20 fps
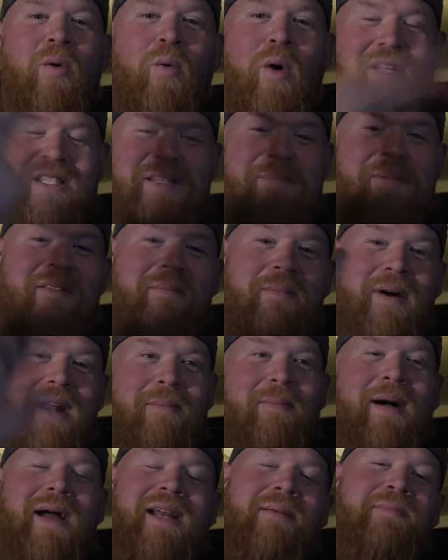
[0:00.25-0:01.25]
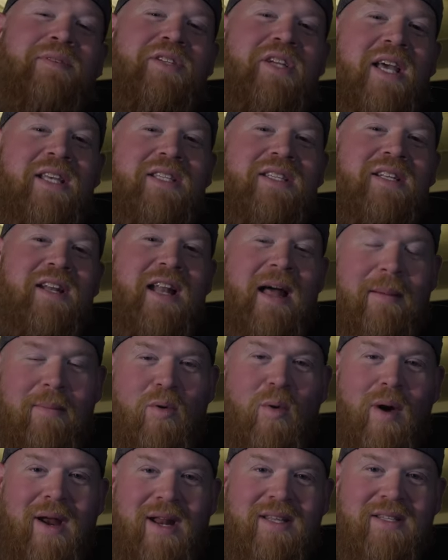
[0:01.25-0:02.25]
What's up, everybody? My name is Jason, and
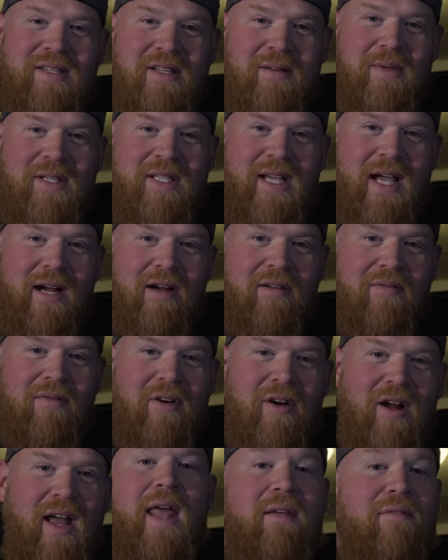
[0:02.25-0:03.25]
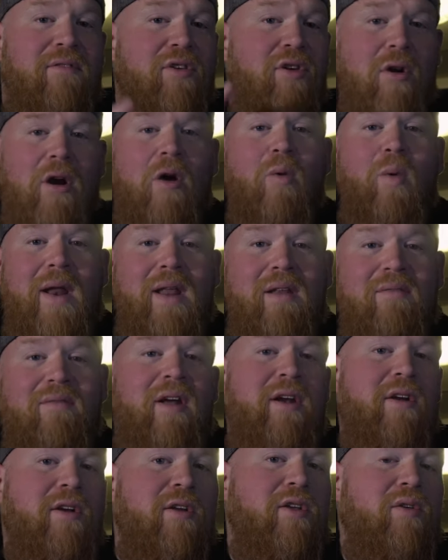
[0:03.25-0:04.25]
I'm a wedding cinematographer. And if you're a wedding
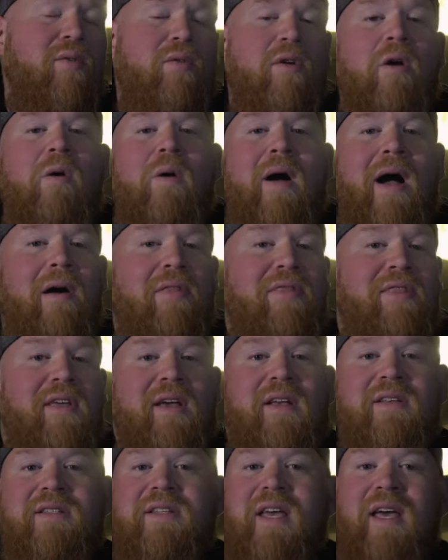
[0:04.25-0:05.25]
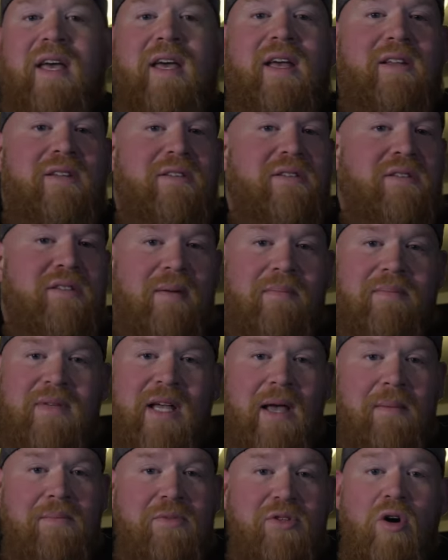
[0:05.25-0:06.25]
vendor, you know how things can
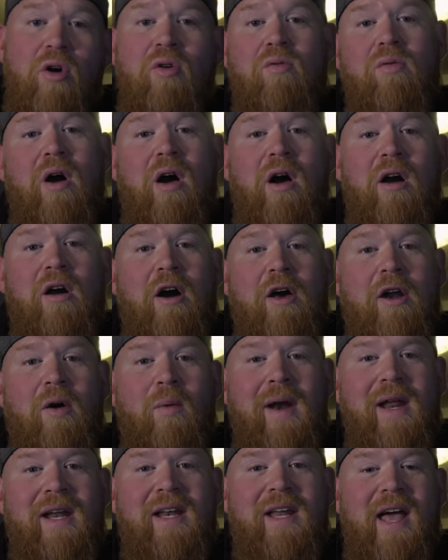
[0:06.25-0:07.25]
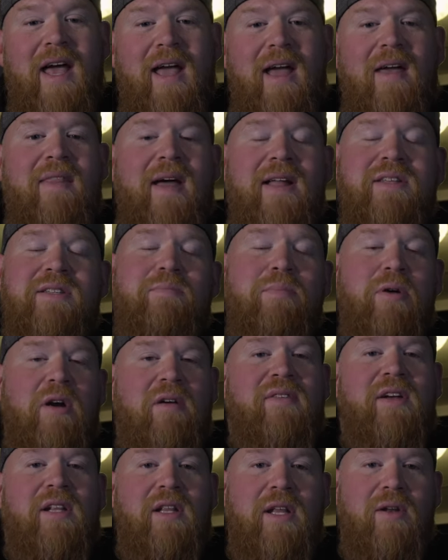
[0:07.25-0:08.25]
sometimes go wrong on a wedding day, and that's
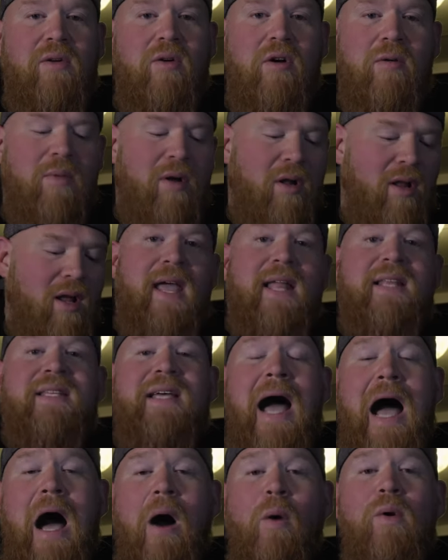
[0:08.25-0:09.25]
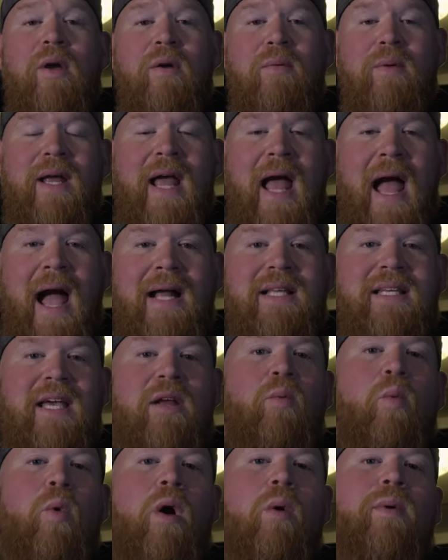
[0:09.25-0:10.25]
perfectly normal. It's how we react
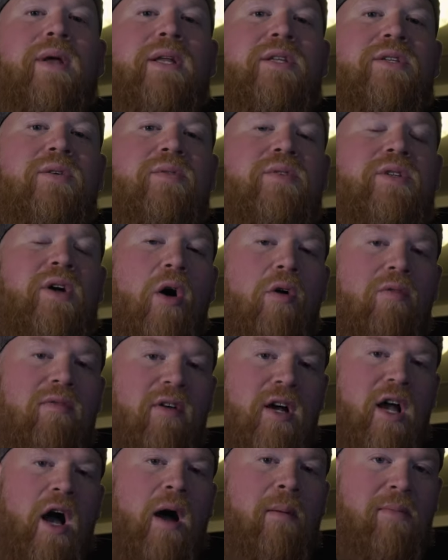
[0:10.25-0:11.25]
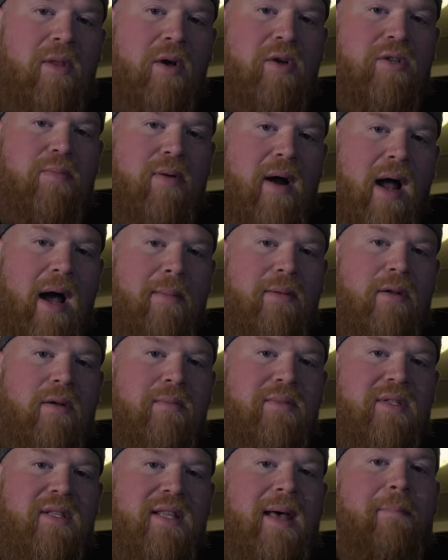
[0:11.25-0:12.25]
and what we do to overcome those
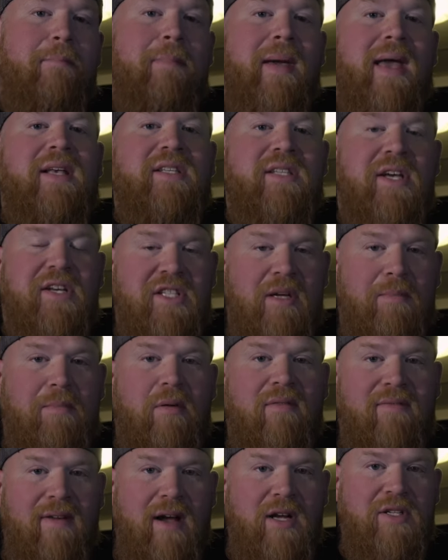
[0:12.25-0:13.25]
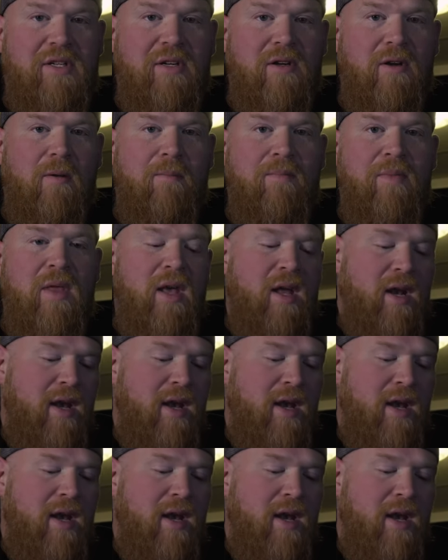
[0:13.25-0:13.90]
problems that makes us a professional.